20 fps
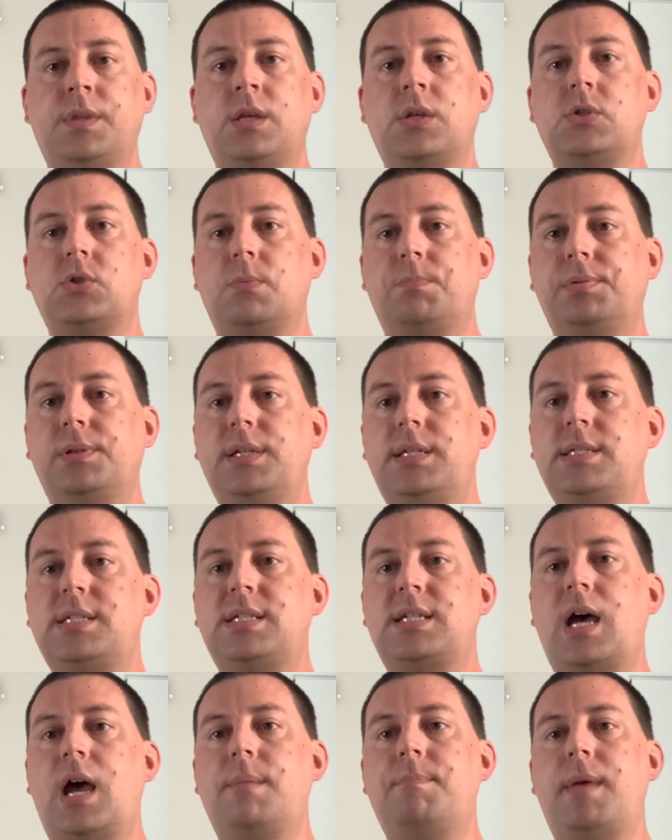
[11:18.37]
So please
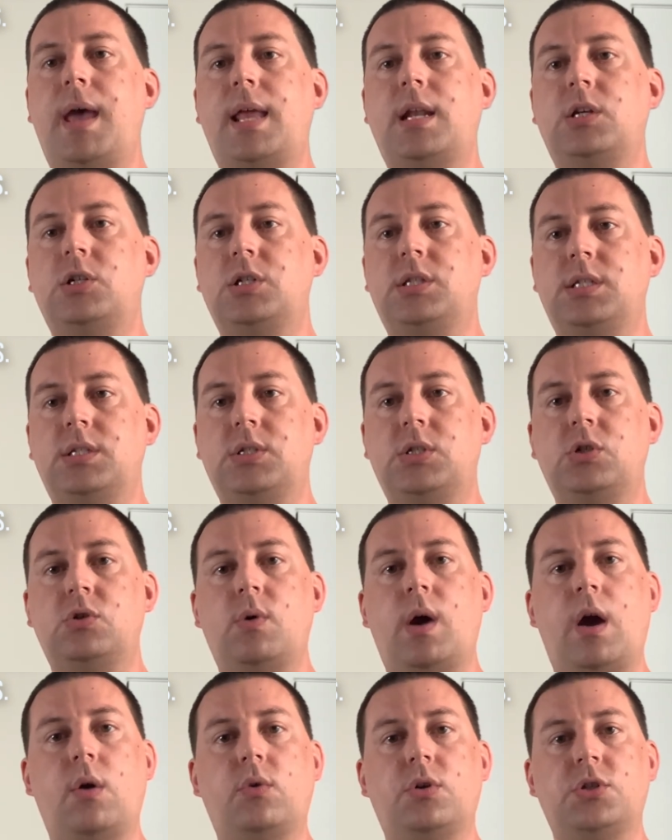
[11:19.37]
time manage these 2
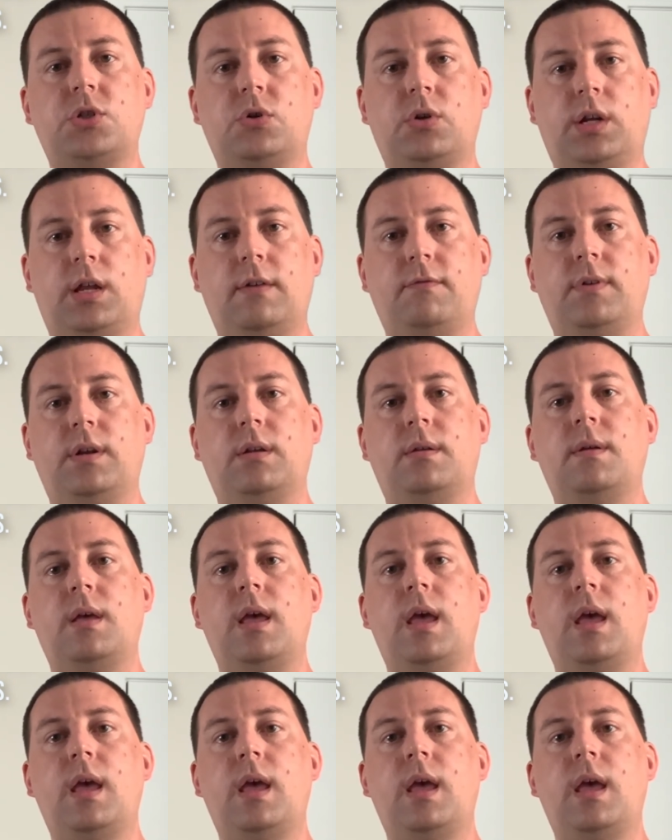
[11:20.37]
hours you're given,